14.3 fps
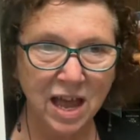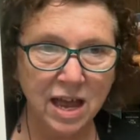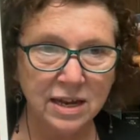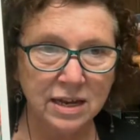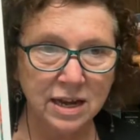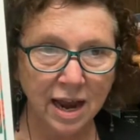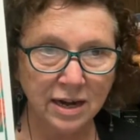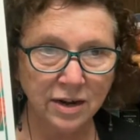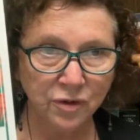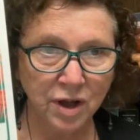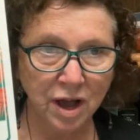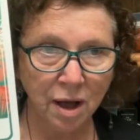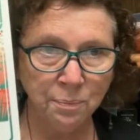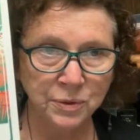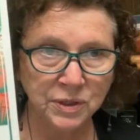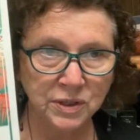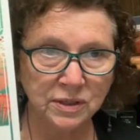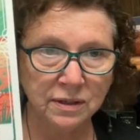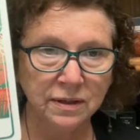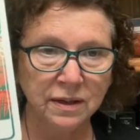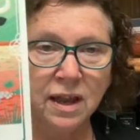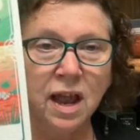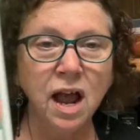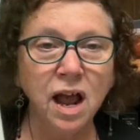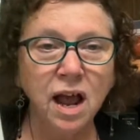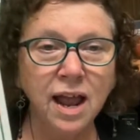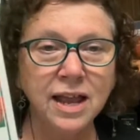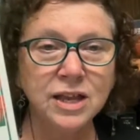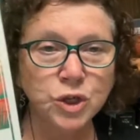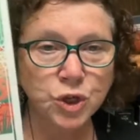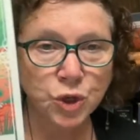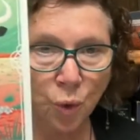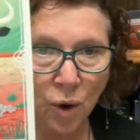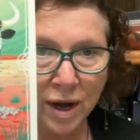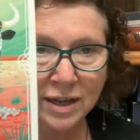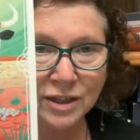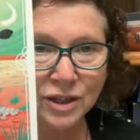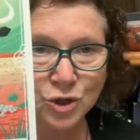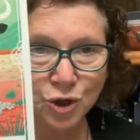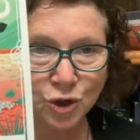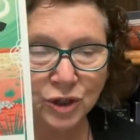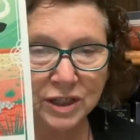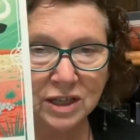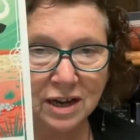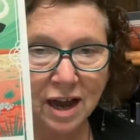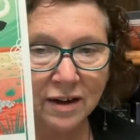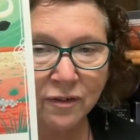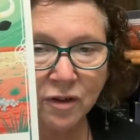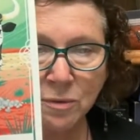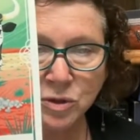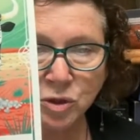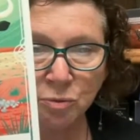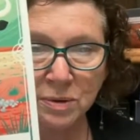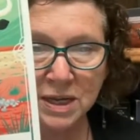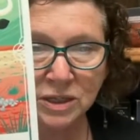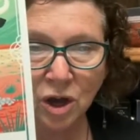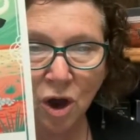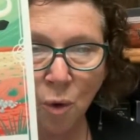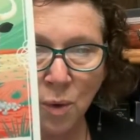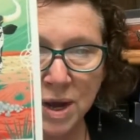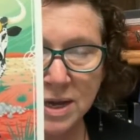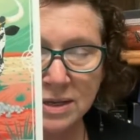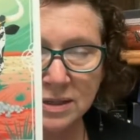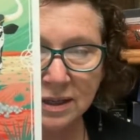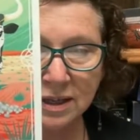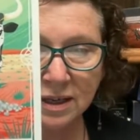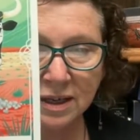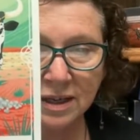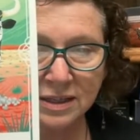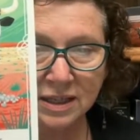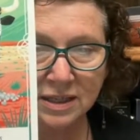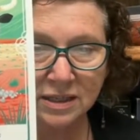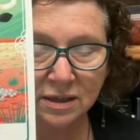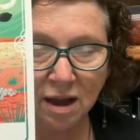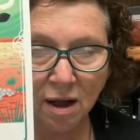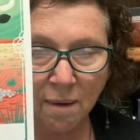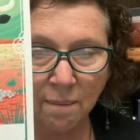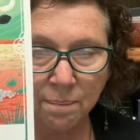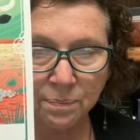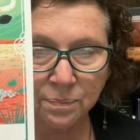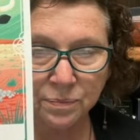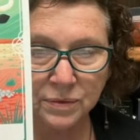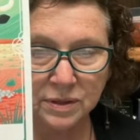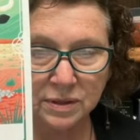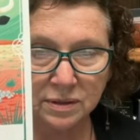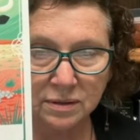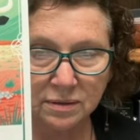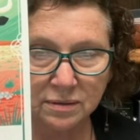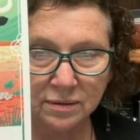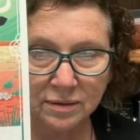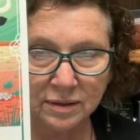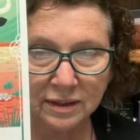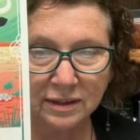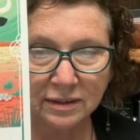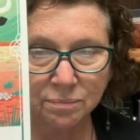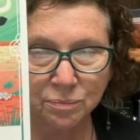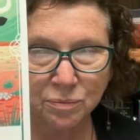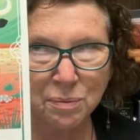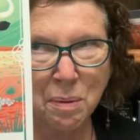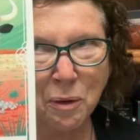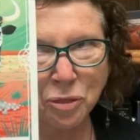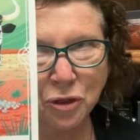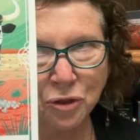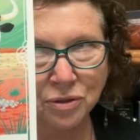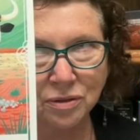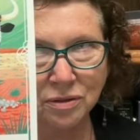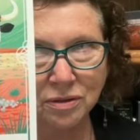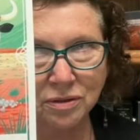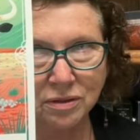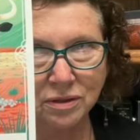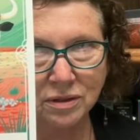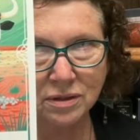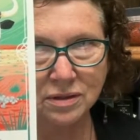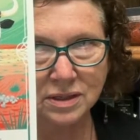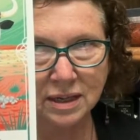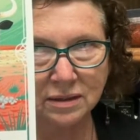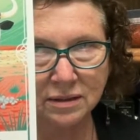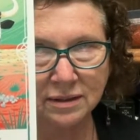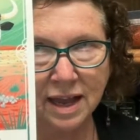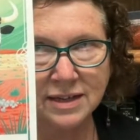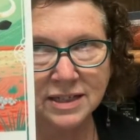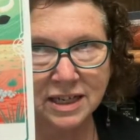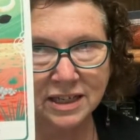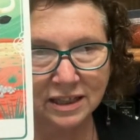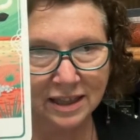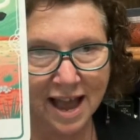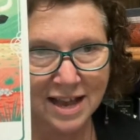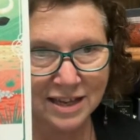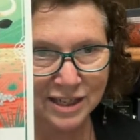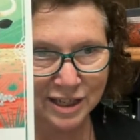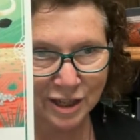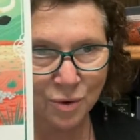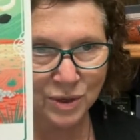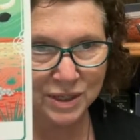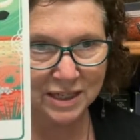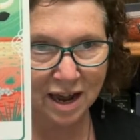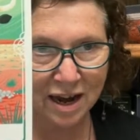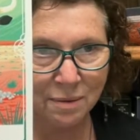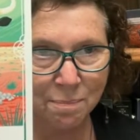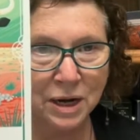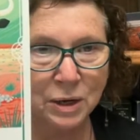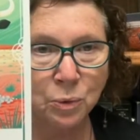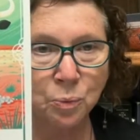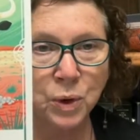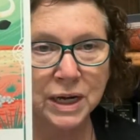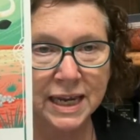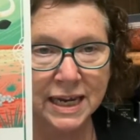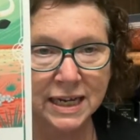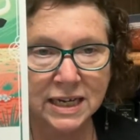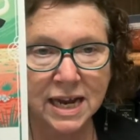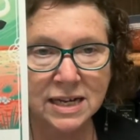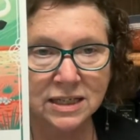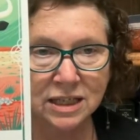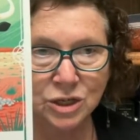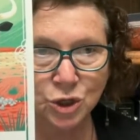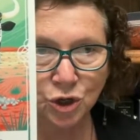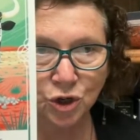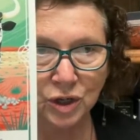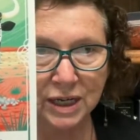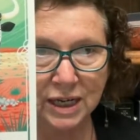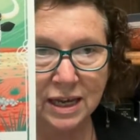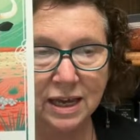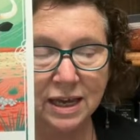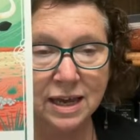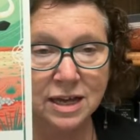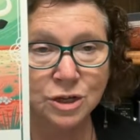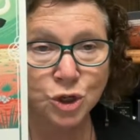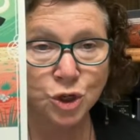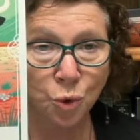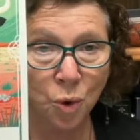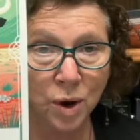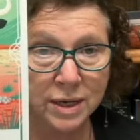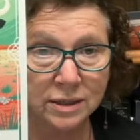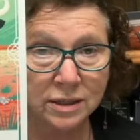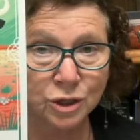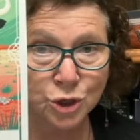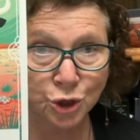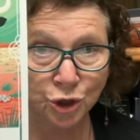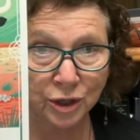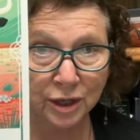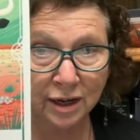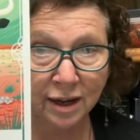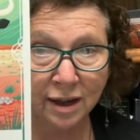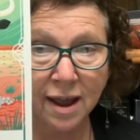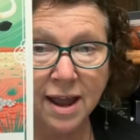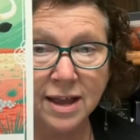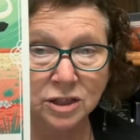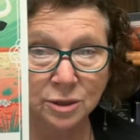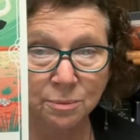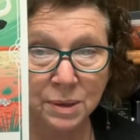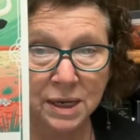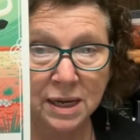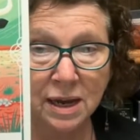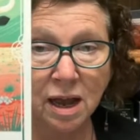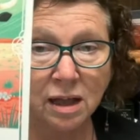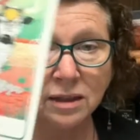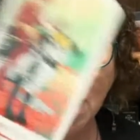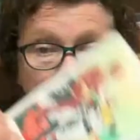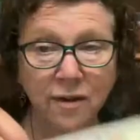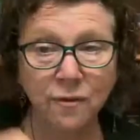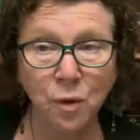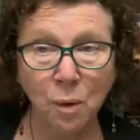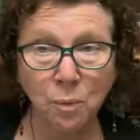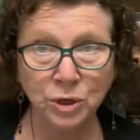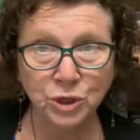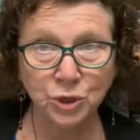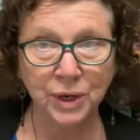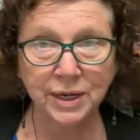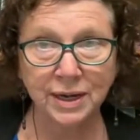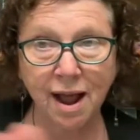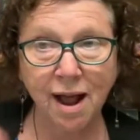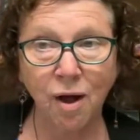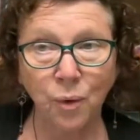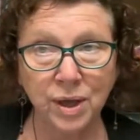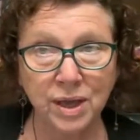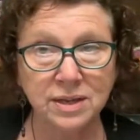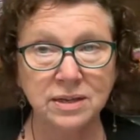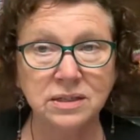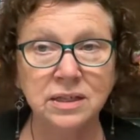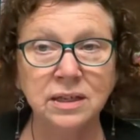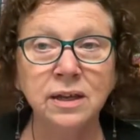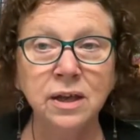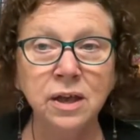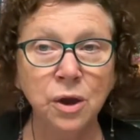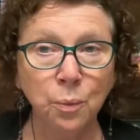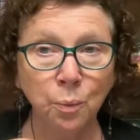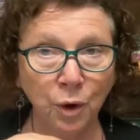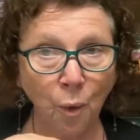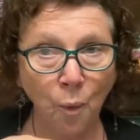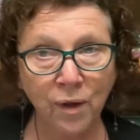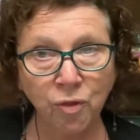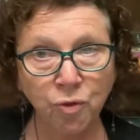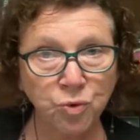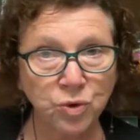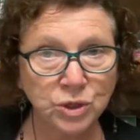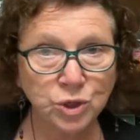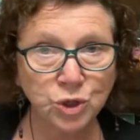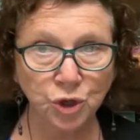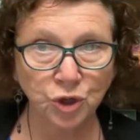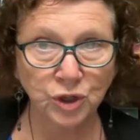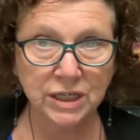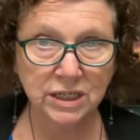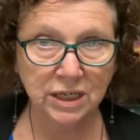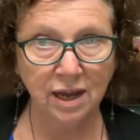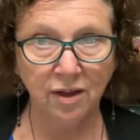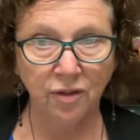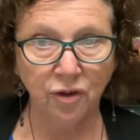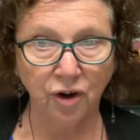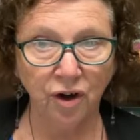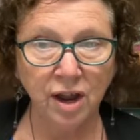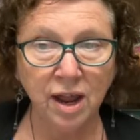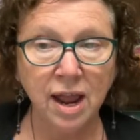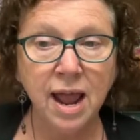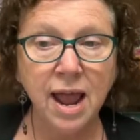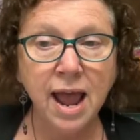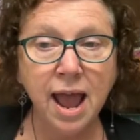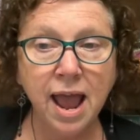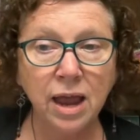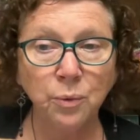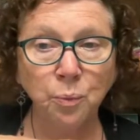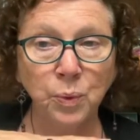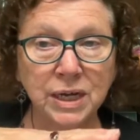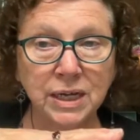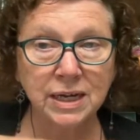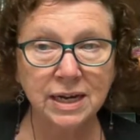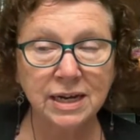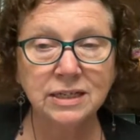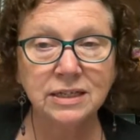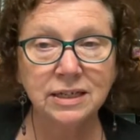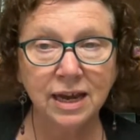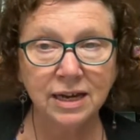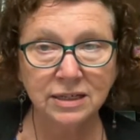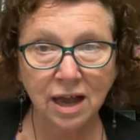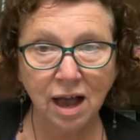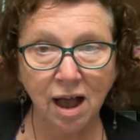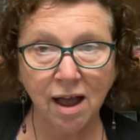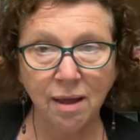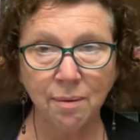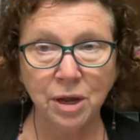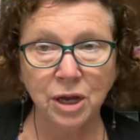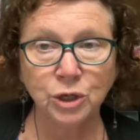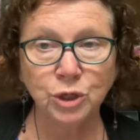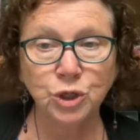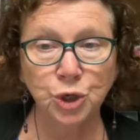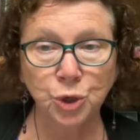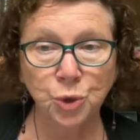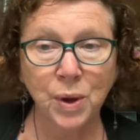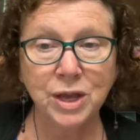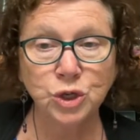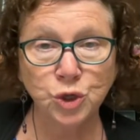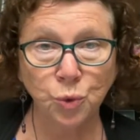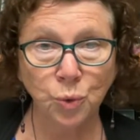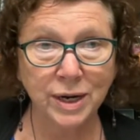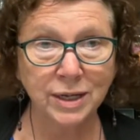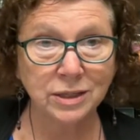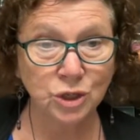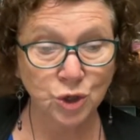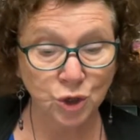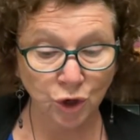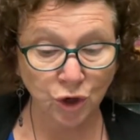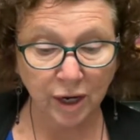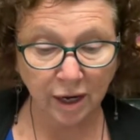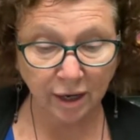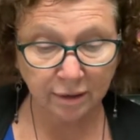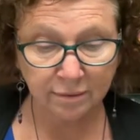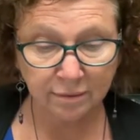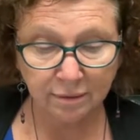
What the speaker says: Knight of Cups. Enjoy the journey. The Knight of Cups for me is always, he's this about the next to the last slowest knight, but when he takes the journey, he enjoys the journey. And to me, a lot of what we're doing now is we're going through this journey together, and we need to take time to enjoy the journey.